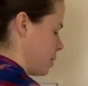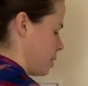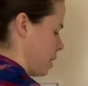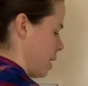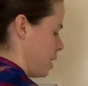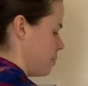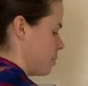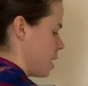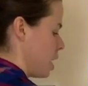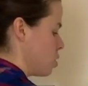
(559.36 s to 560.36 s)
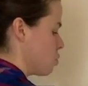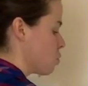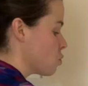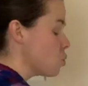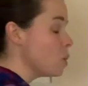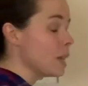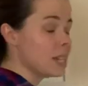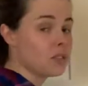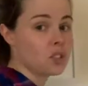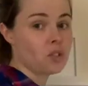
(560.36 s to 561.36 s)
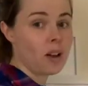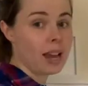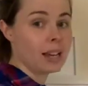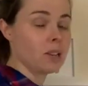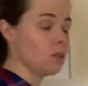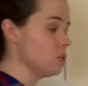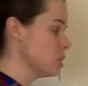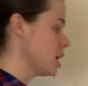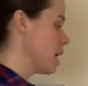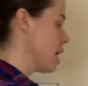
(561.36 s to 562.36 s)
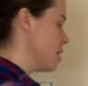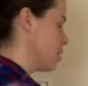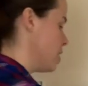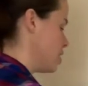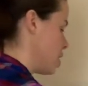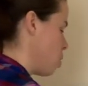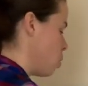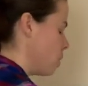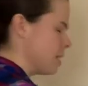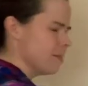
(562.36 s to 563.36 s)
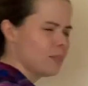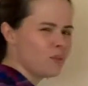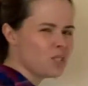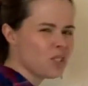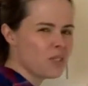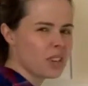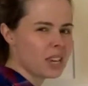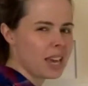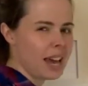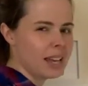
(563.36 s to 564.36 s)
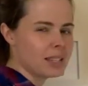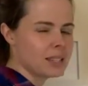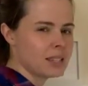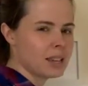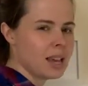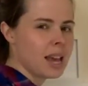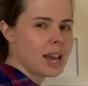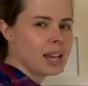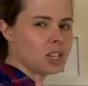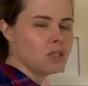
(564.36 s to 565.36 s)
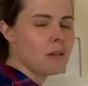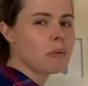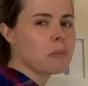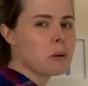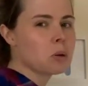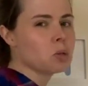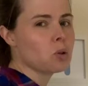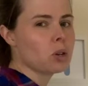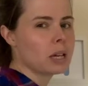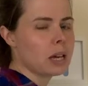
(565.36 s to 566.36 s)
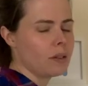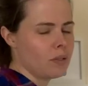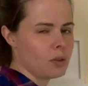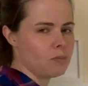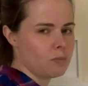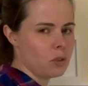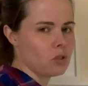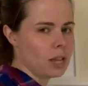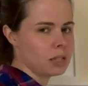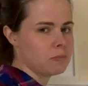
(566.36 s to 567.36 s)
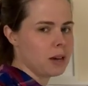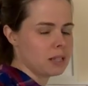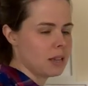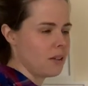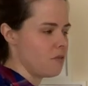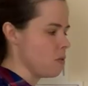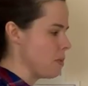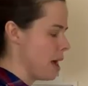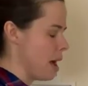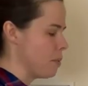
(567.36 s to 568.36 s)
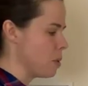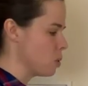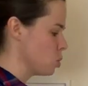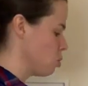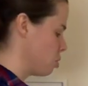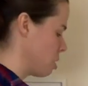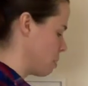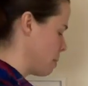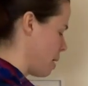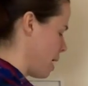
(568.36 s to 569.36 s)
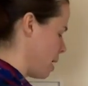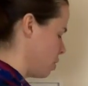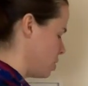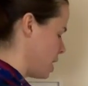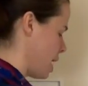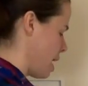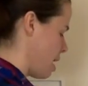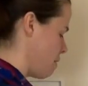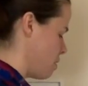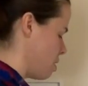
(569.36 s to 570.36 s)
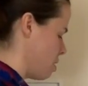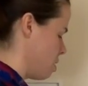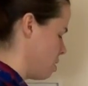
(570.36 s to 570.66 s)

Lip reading: Okay, and the rule is for triangles that they all, I wonder if you can guess. Do you remember when we were talking, if you've done Maths Live for a bit, and we were talking about how the area